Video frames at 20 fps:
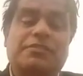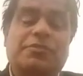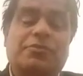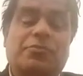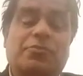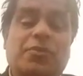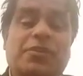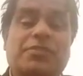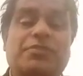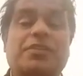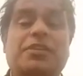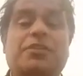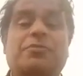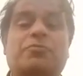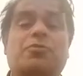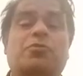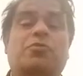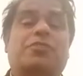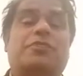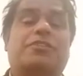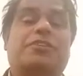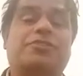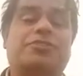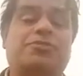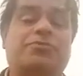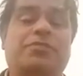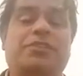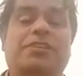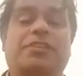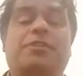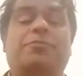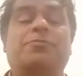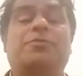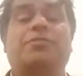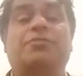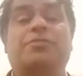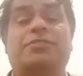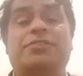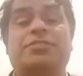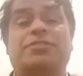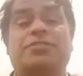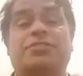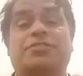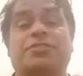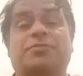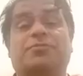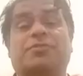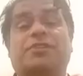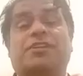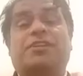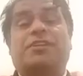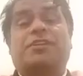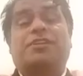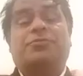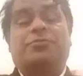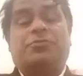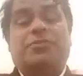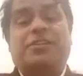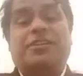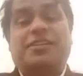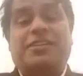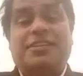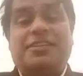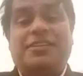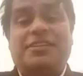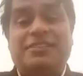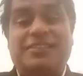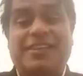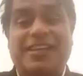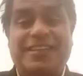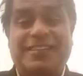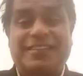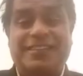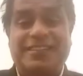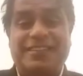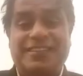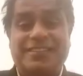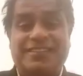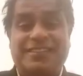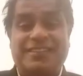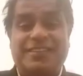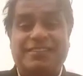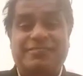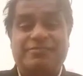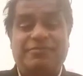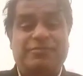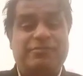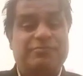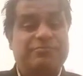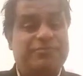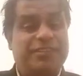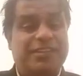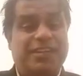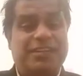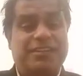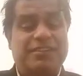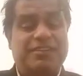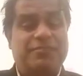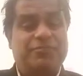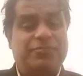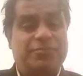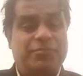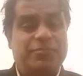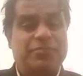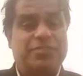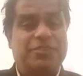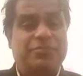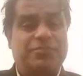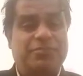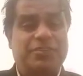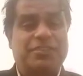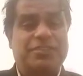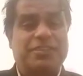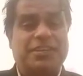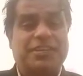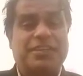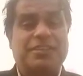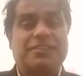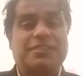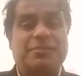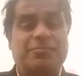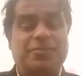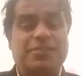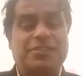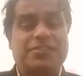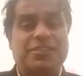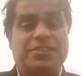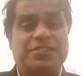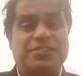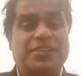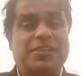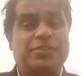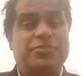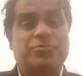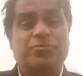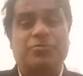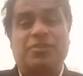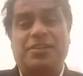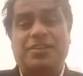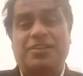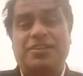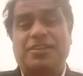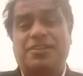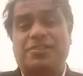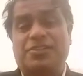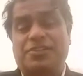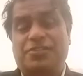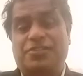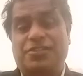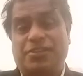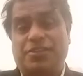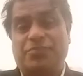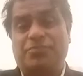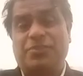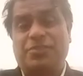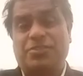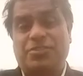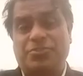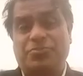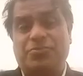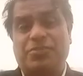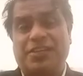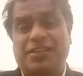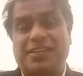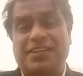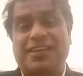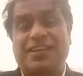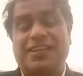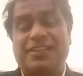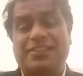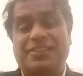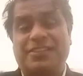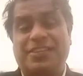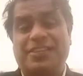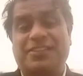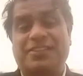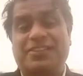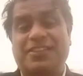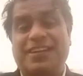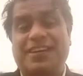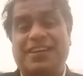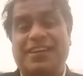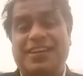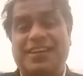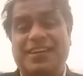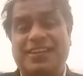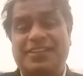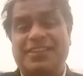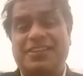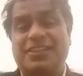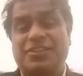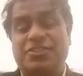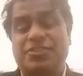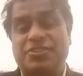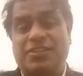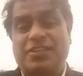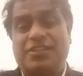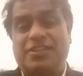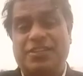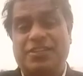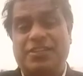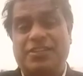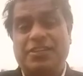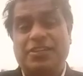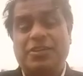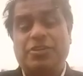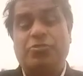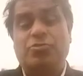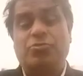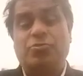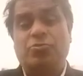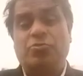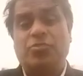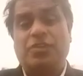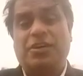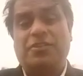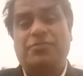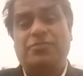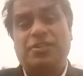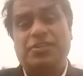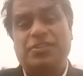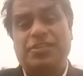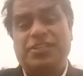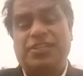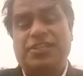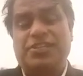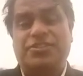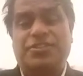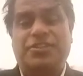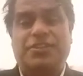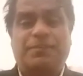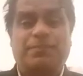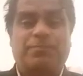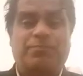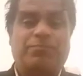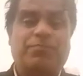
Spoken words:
One thing more Australian immigration system currently doing, that is they are refusing visa on the basis that you are not the genuine student. I think they already started rule of the GST.